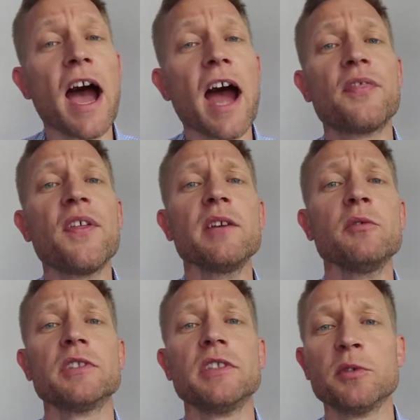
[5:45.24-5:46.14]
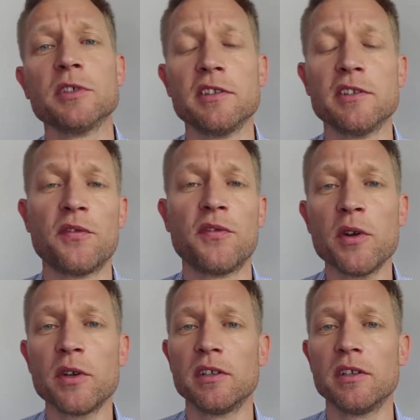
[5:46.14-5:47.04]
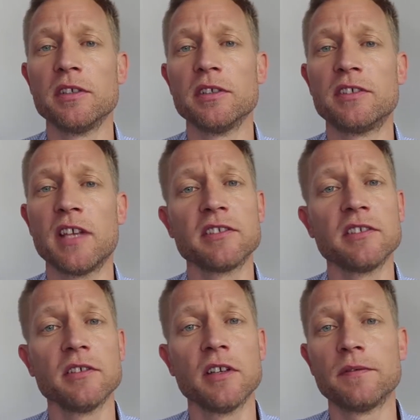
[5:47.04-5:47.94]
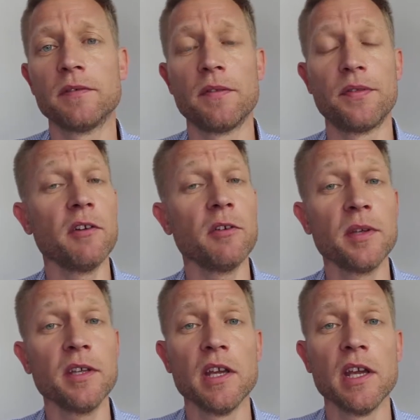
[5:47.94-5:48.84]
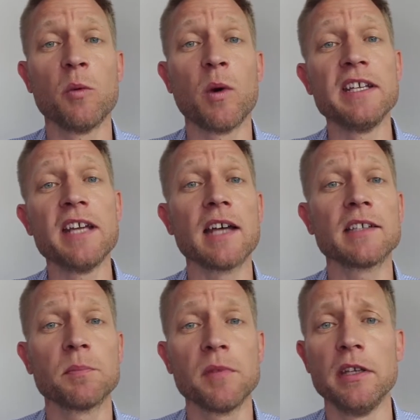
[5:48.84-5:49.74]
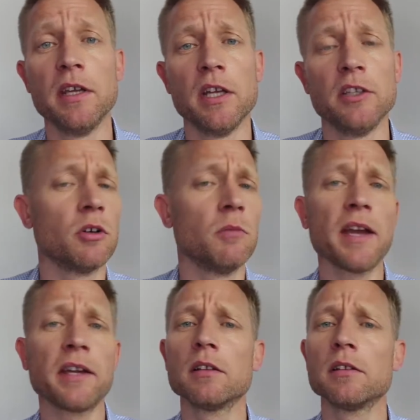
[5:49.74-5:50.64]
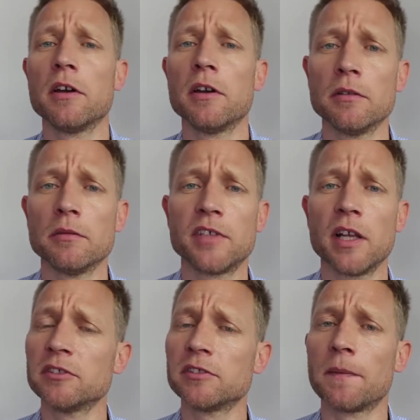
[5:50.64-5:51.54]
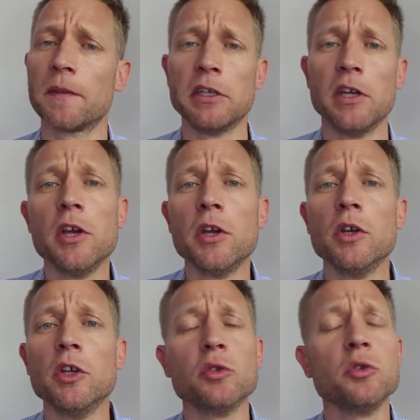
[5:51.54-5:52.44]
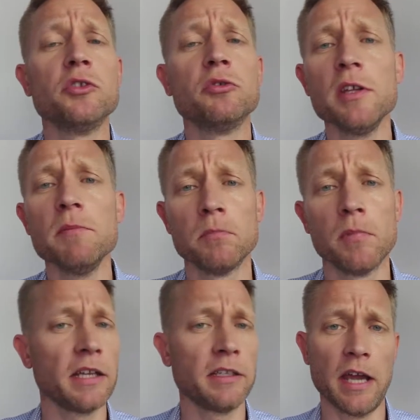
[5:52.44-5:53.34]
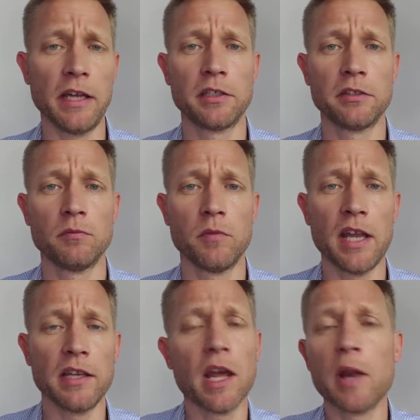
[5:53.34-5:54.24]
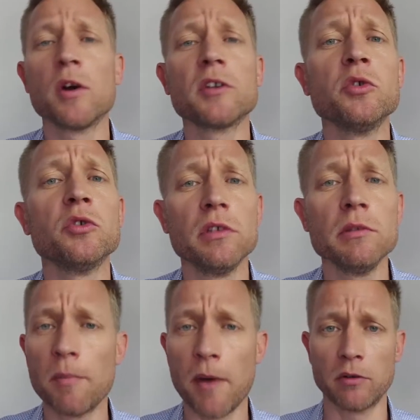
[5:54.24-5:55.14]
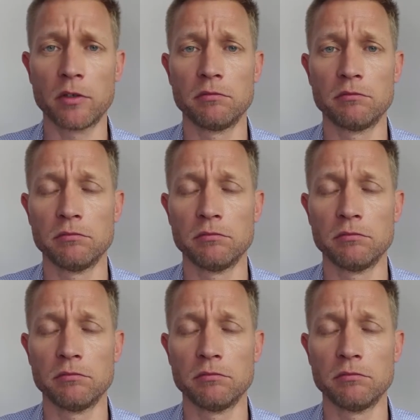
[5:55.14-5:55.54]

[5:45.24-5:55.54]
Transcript: I think it was in the third session of therapy when he asked me, "So Michael, tell me something. Do you dream at night? And what do you dream about?"